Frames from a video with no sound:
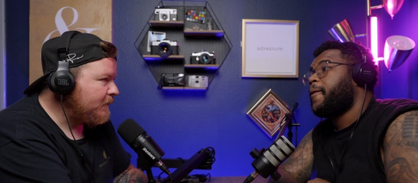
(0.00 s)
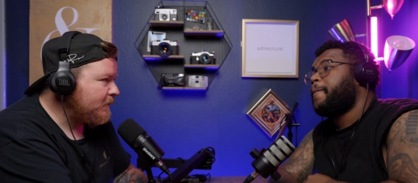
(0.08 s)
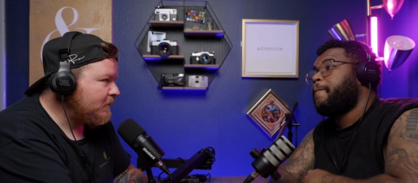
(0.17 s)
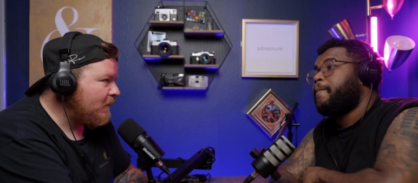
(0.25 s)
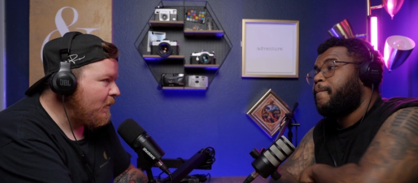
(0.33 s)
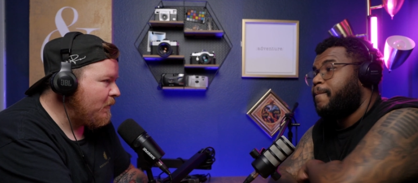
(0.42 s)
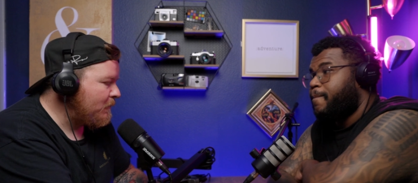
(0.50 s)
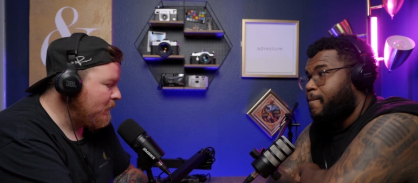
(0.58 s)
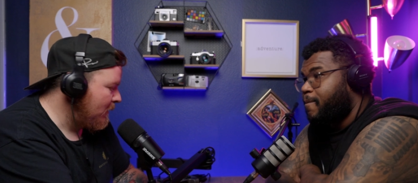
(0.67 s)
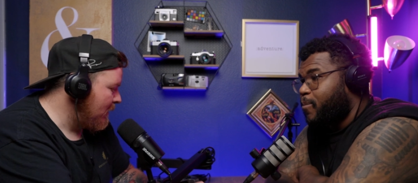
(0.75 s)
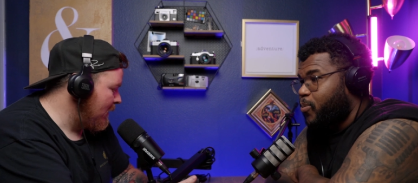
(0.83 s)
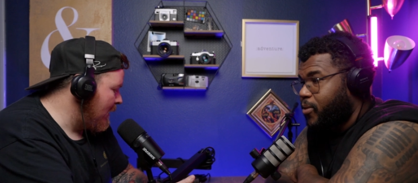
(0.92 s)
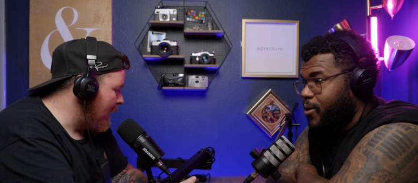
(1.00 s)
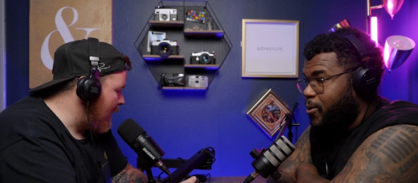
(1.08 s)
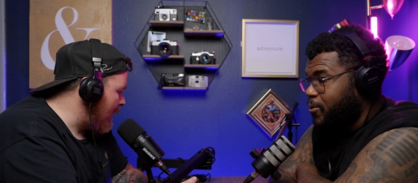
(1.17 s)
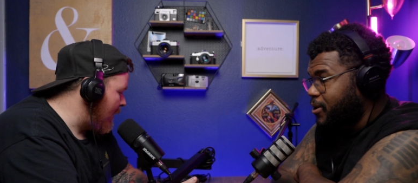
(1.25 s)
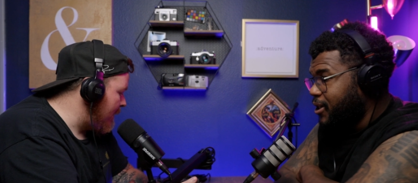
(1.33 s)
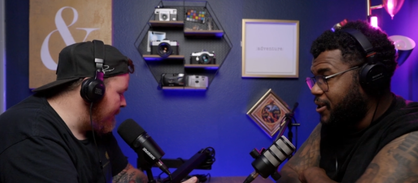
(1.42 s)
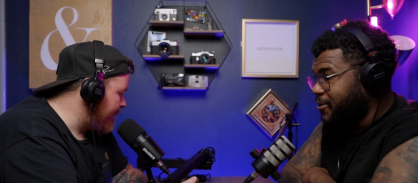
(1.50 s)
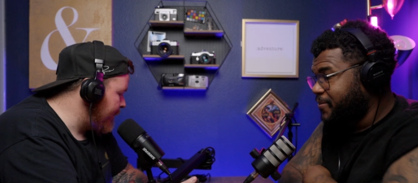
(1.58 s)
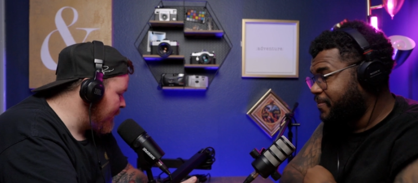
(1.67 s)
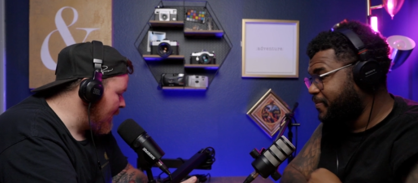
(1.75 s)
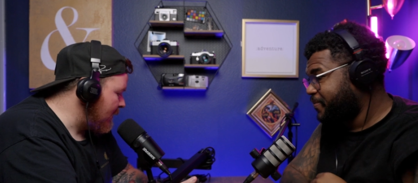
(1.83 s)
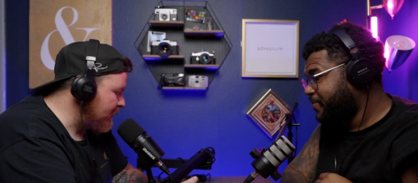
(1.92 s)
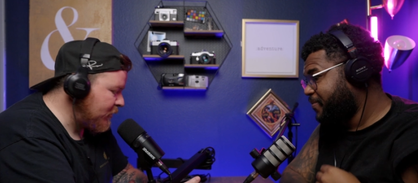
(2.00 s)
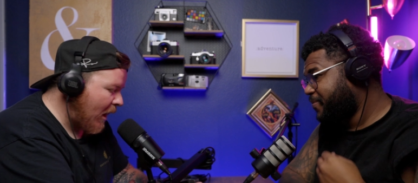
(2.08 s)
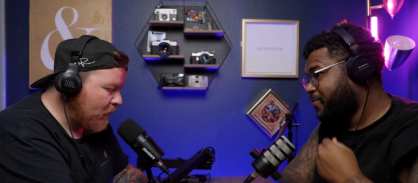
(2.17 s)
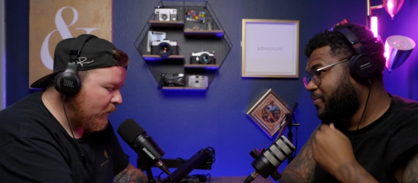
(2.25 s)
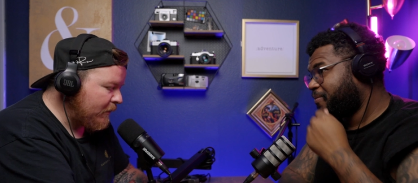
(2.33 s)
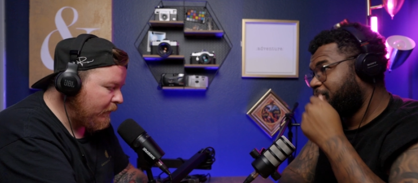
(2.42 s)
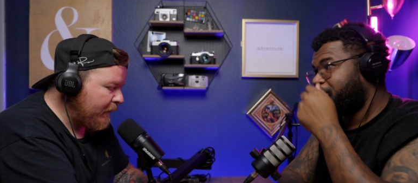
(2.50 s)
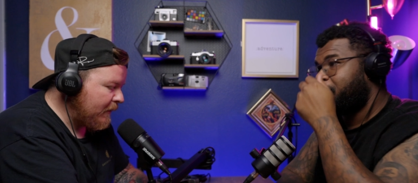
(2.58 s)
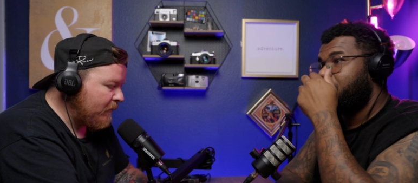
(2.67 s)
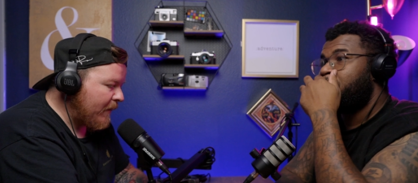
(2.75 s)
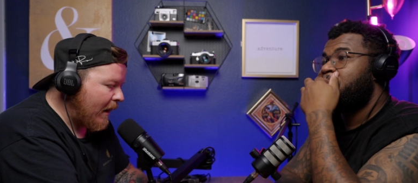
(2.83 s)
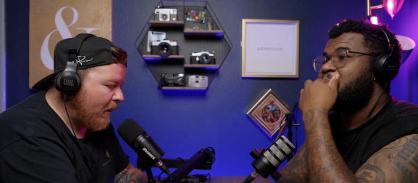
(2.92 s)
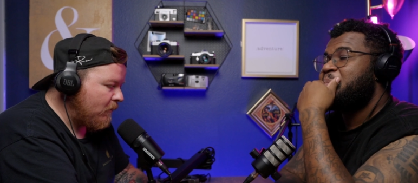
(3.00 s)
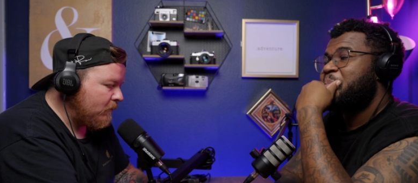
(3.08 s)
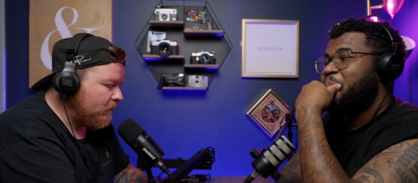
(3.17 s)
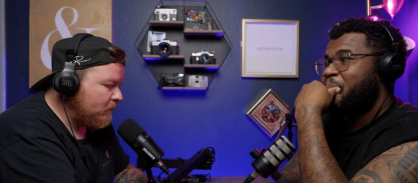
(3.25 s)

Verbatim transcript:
Speaker 1: So, uh, LeJean, what do you think about